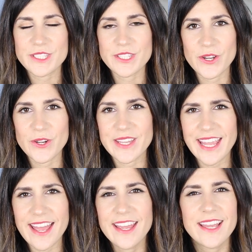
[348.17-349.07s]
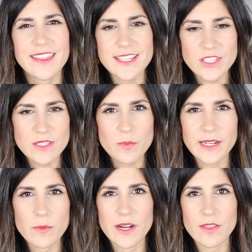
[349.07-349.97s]
So yeah, that's just
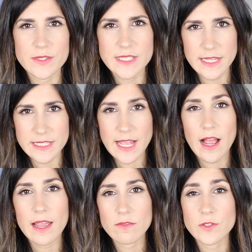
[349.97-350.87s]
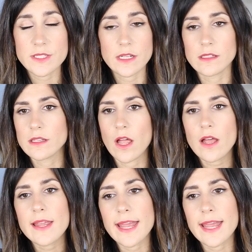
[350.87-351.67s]
really one of those things that I've used a lot.